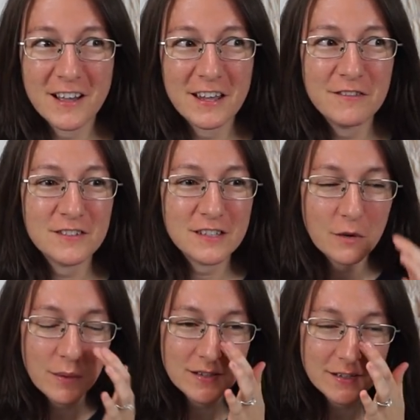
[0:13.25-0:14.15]
It kind of feels
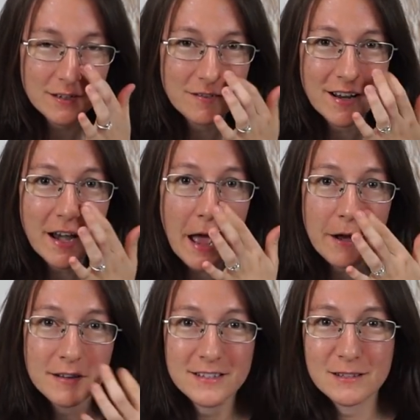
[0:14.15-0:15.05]
like winter right
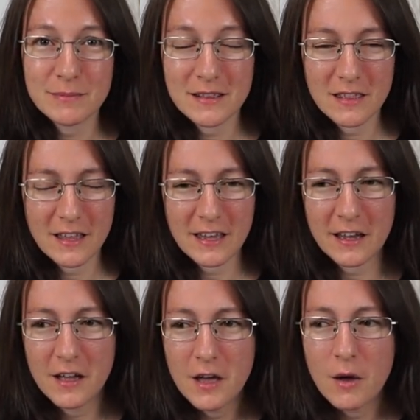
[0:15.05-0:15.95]
now because it's been
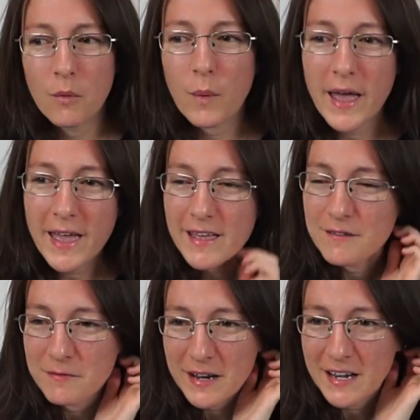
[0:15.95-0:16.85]
like wet
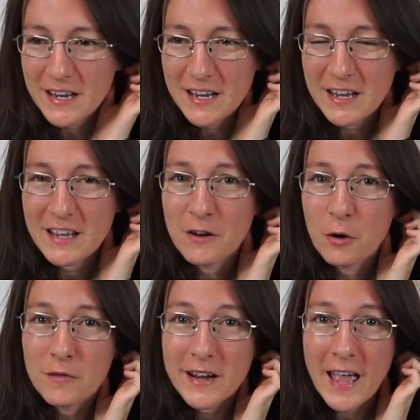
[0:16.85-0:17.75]
and rainy and
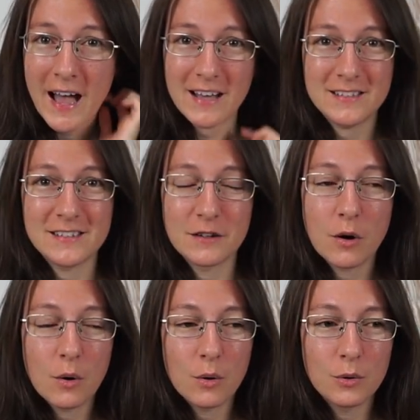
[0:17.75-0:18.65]
overcast and
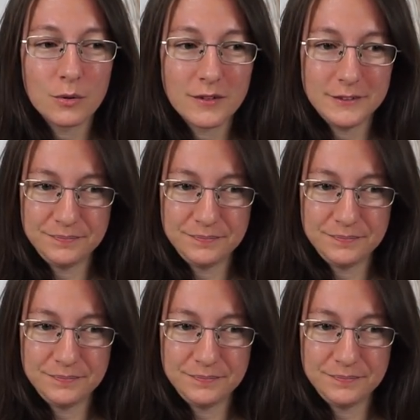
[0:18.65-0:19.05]
cold.